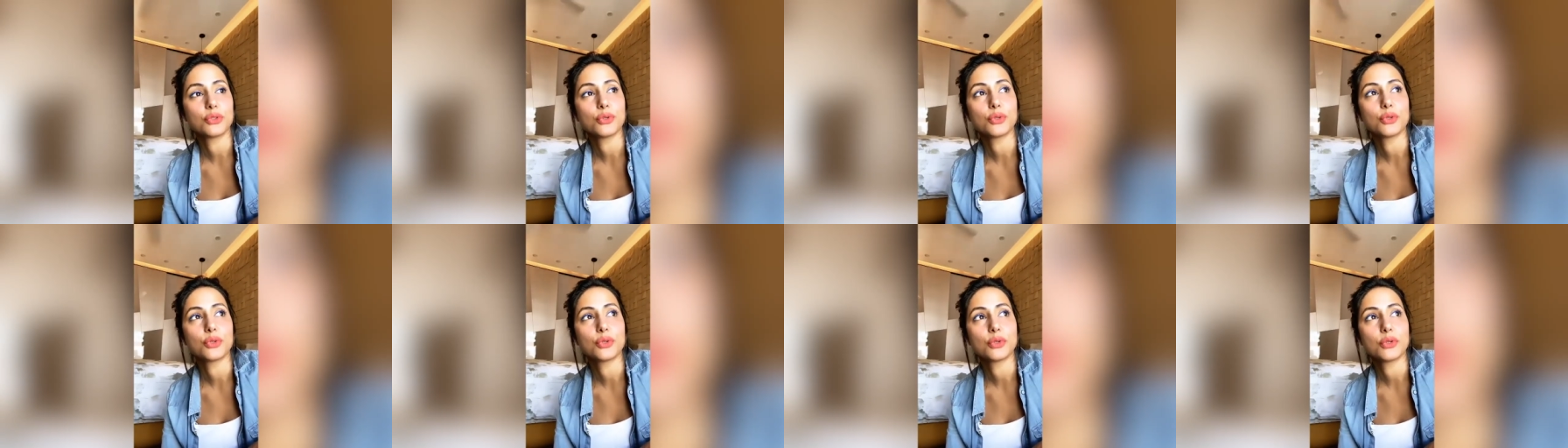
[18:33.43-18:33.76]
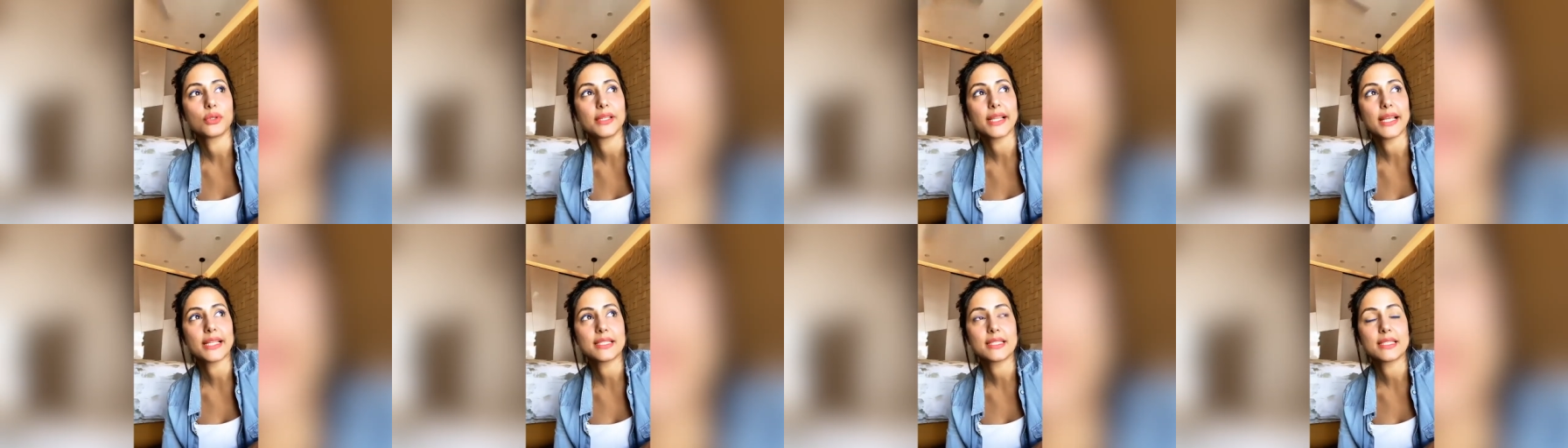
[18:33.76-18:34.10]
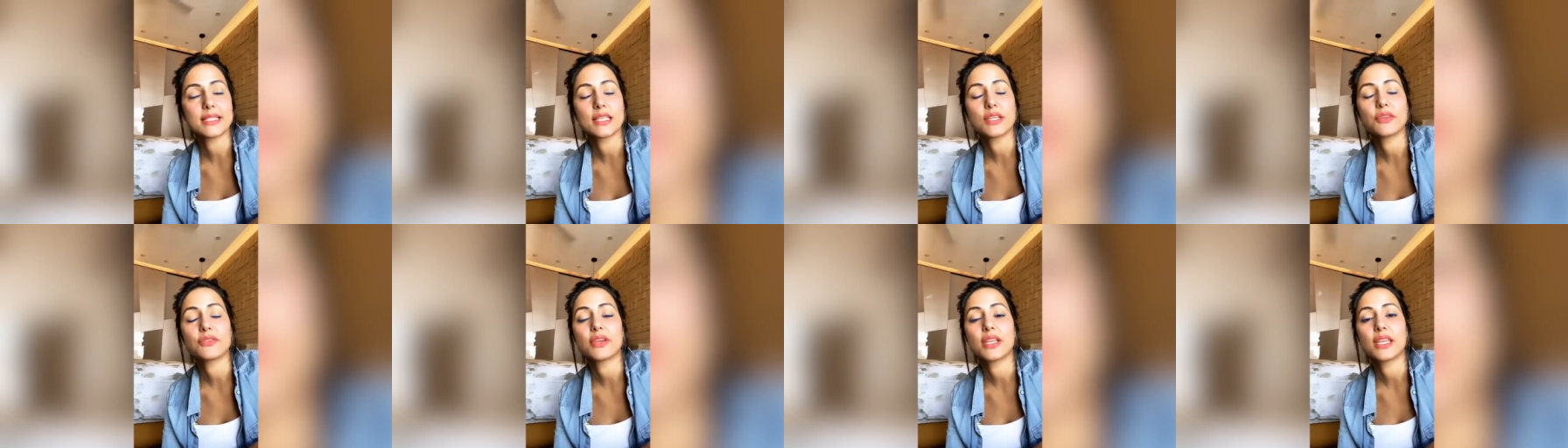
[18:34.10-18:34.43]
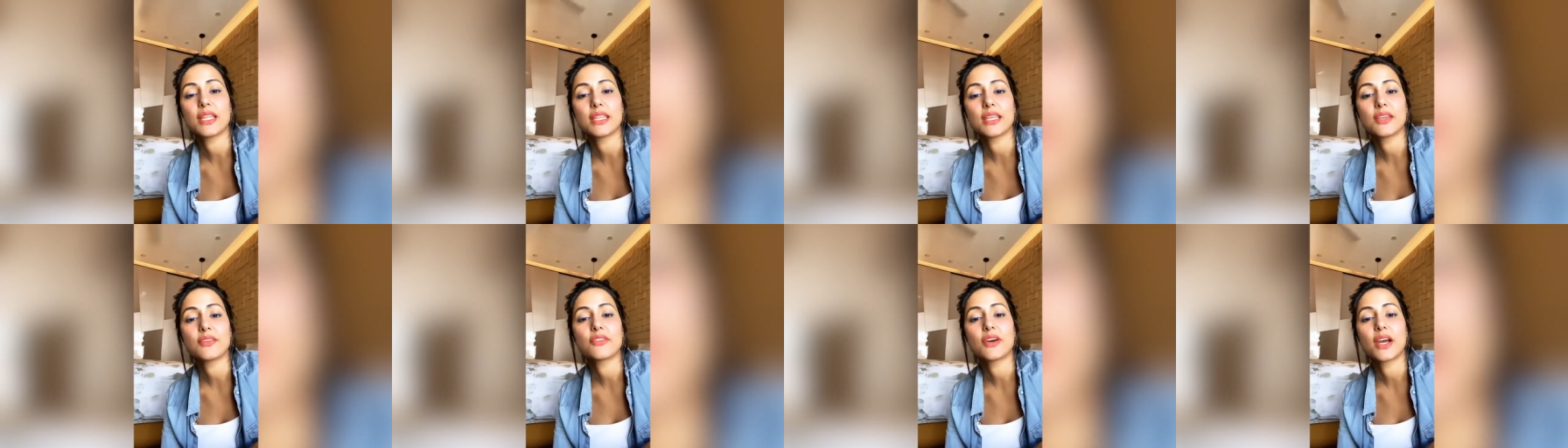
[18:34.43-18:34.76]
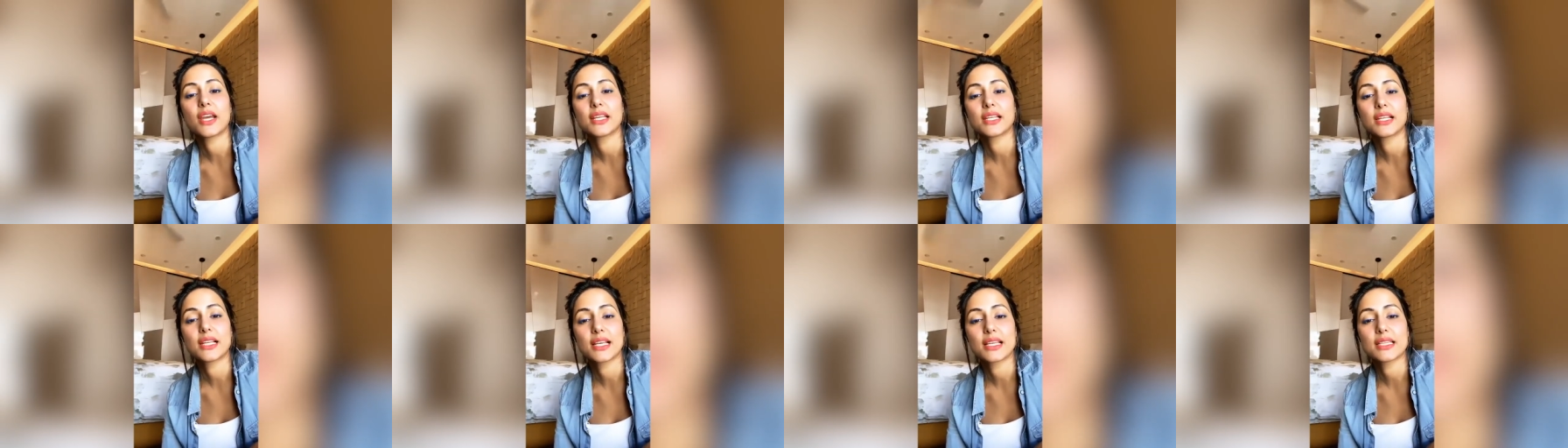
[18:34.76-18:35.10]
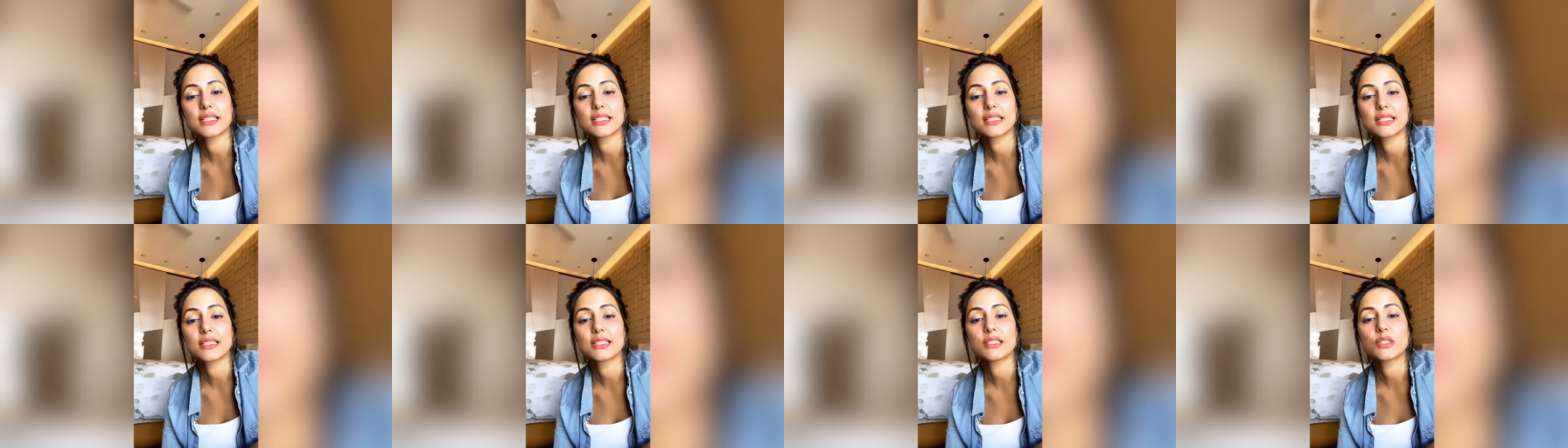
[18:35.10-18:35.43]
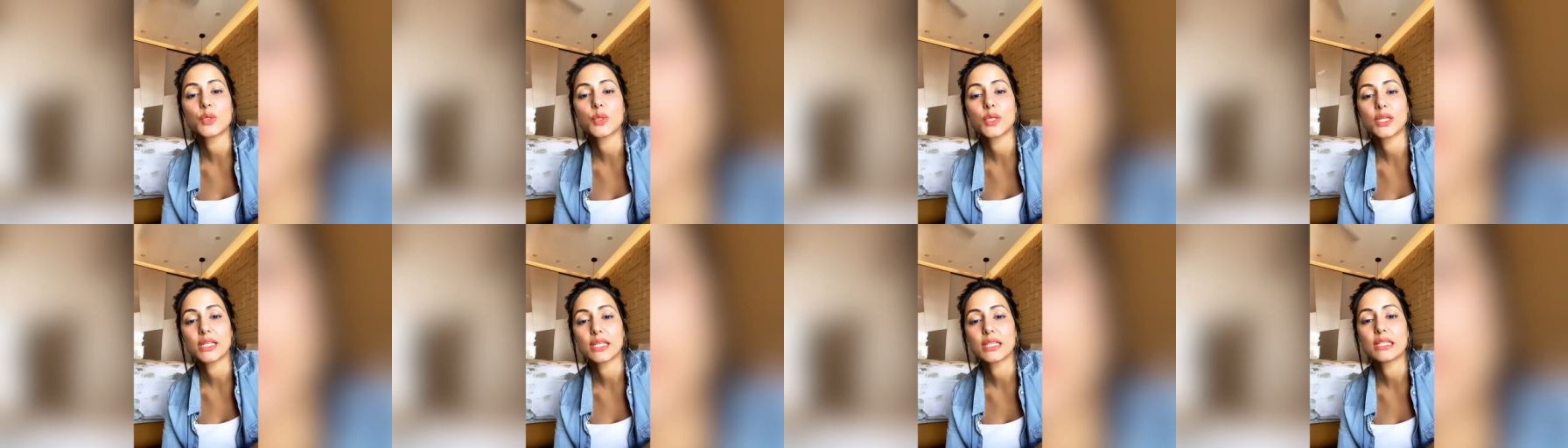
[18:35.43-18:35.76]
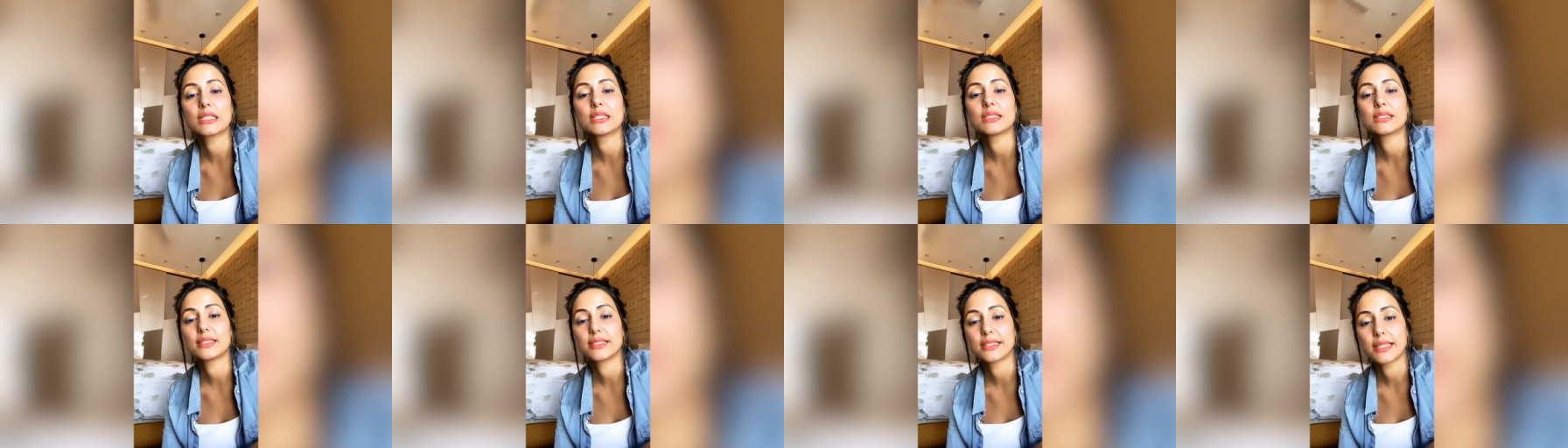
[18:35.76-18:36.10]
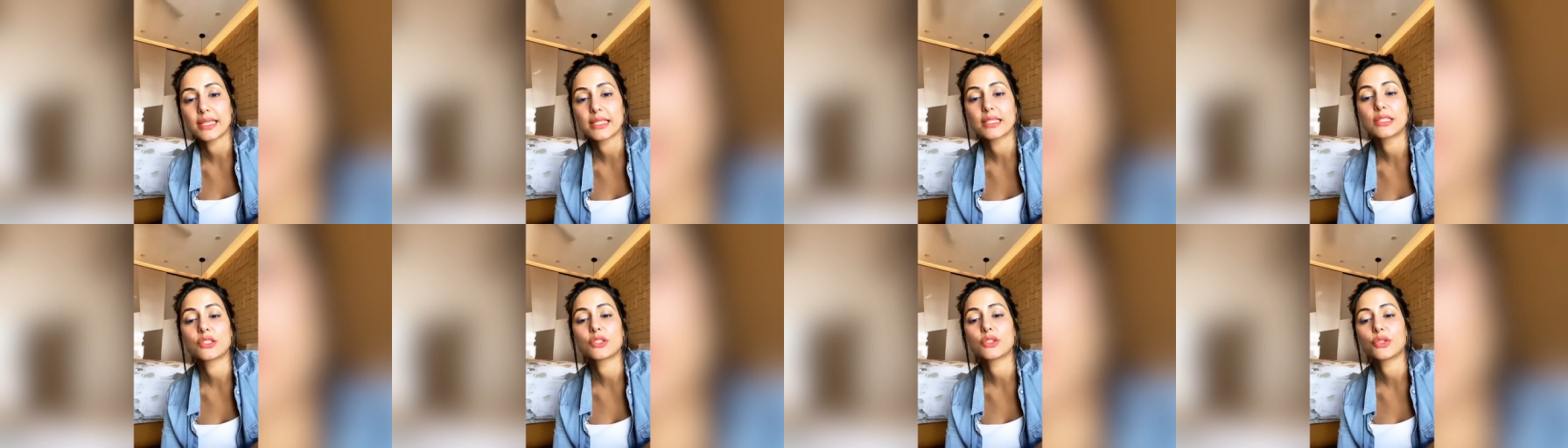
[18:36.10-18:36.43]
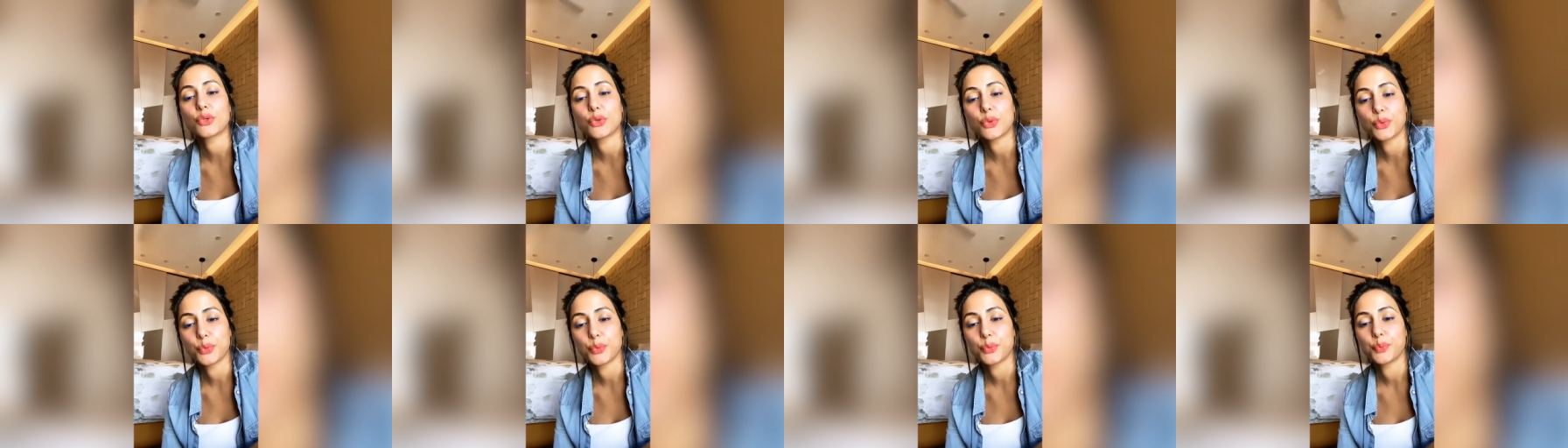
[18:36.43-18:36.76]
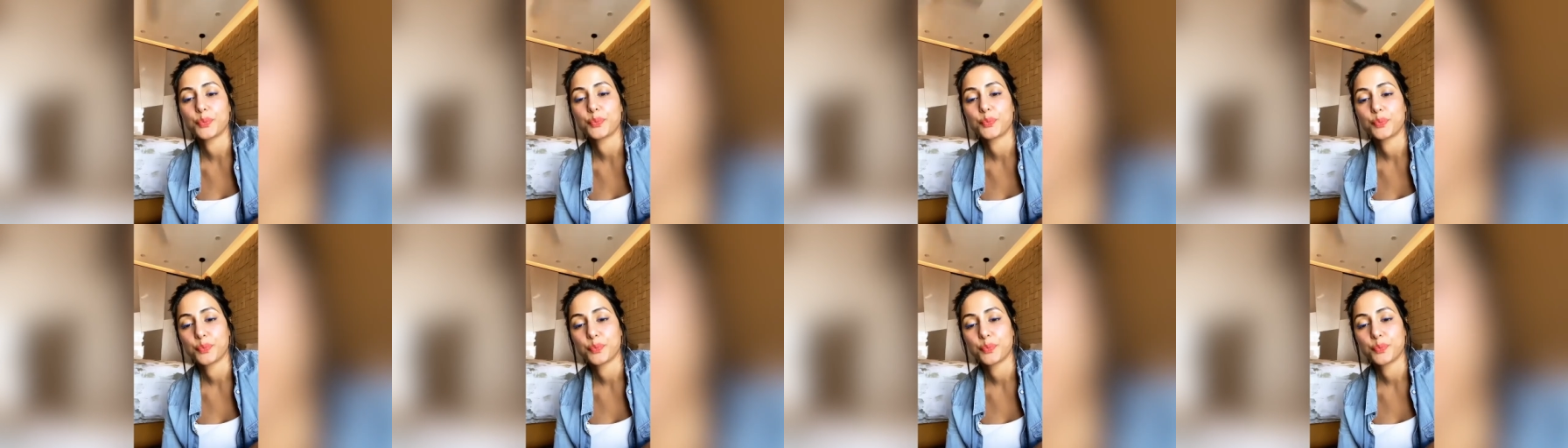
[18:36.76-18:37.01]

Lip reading: So let's see if anything finalizes, you'll get to know.